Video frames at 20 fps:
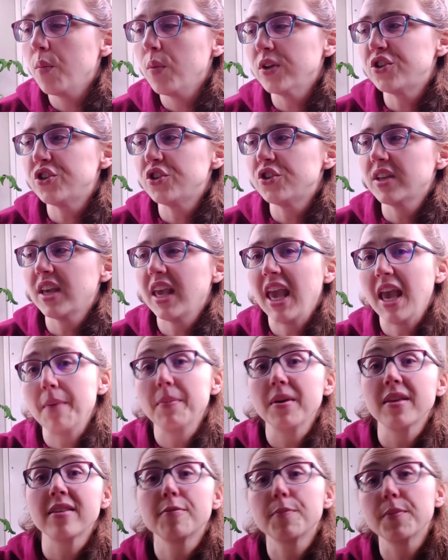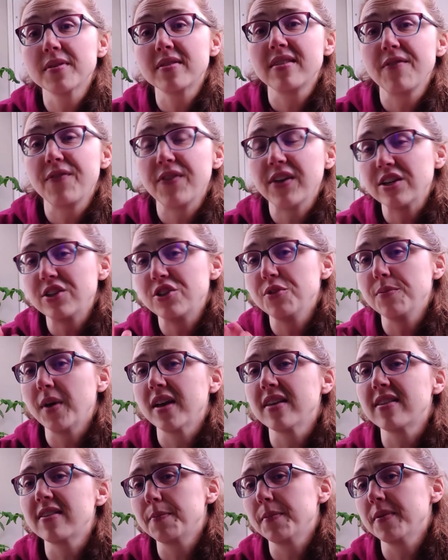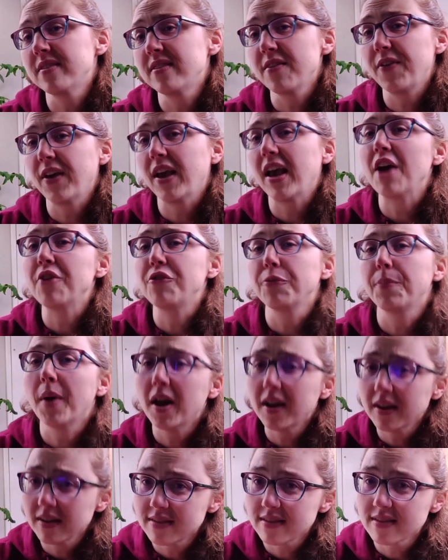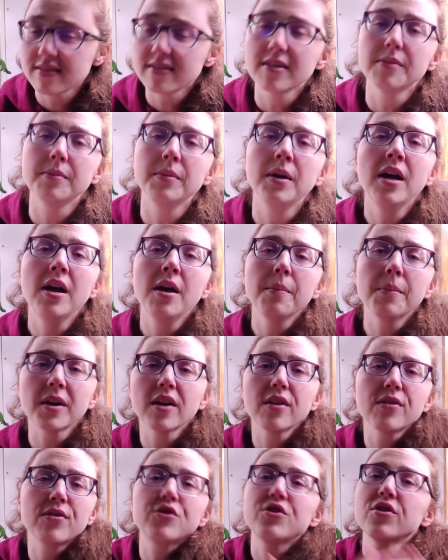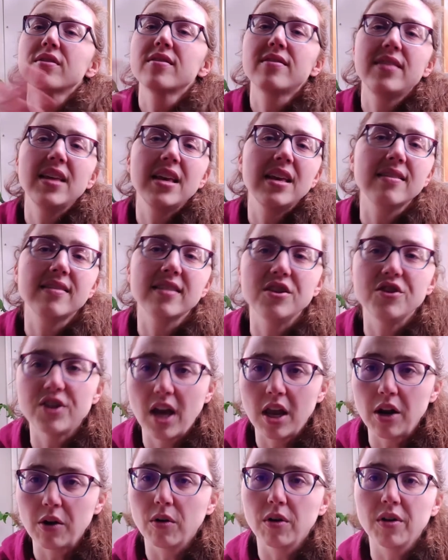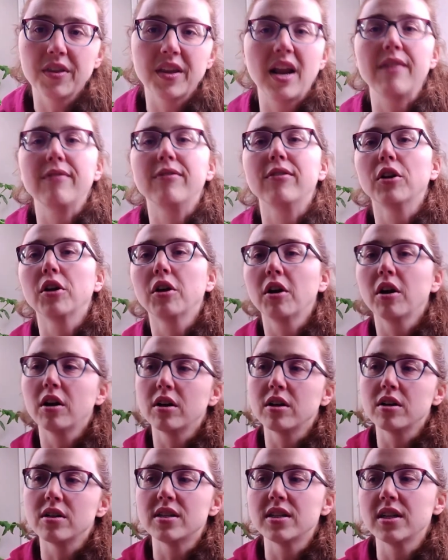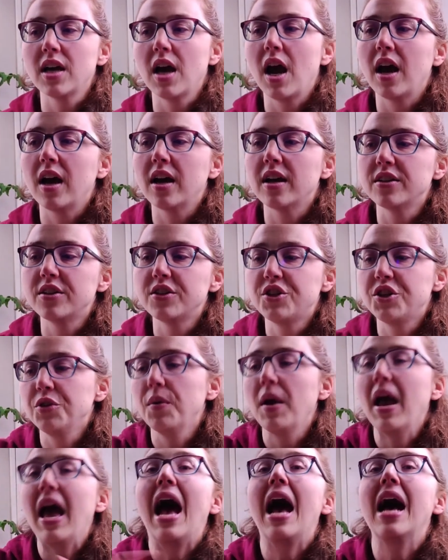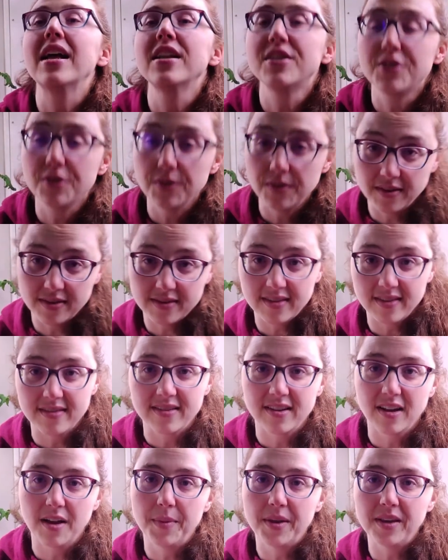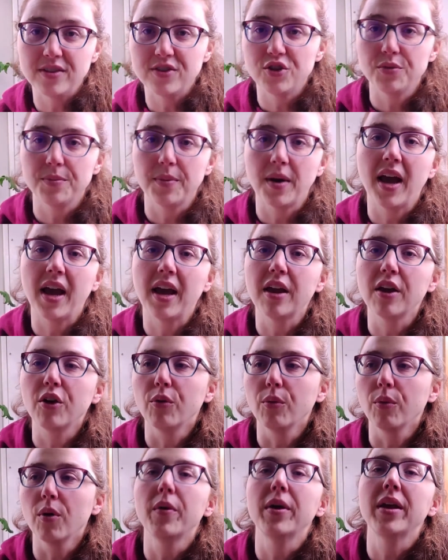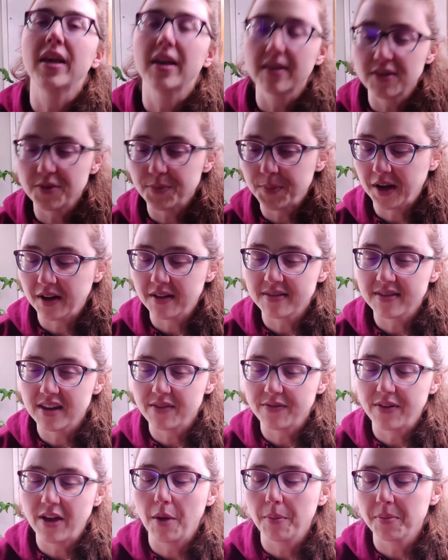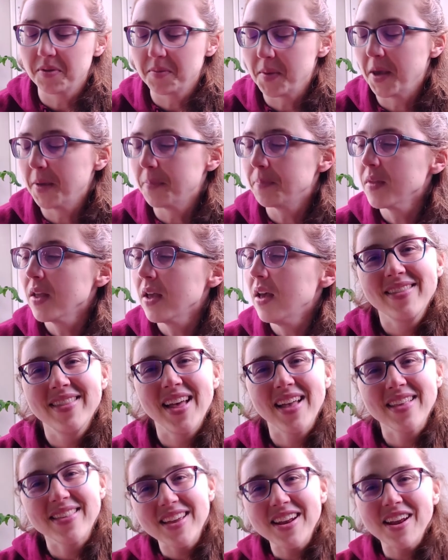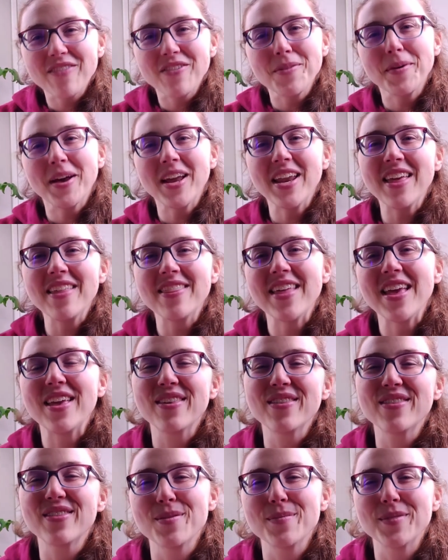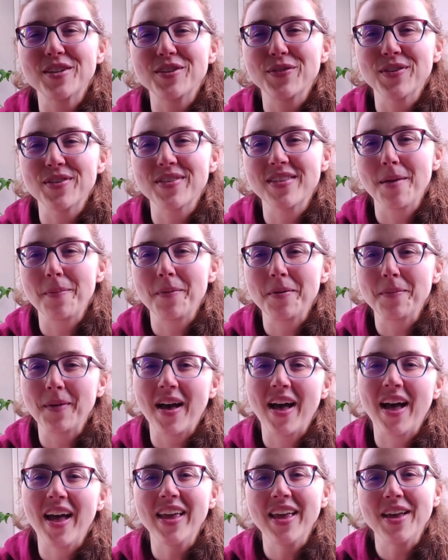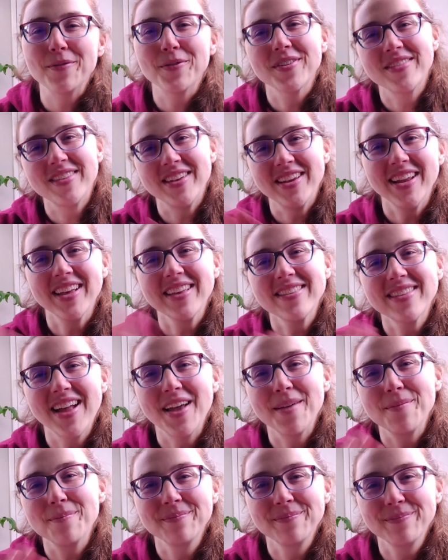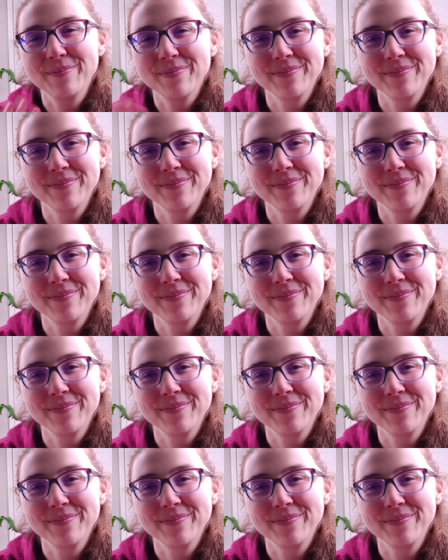which can be specific to my specific hydroponic system, but also just things in general that I've learned to add to the system and to my growing experience that have helped me. That's it, everybody. Thank you so much for stopping by, and we'll see you next time.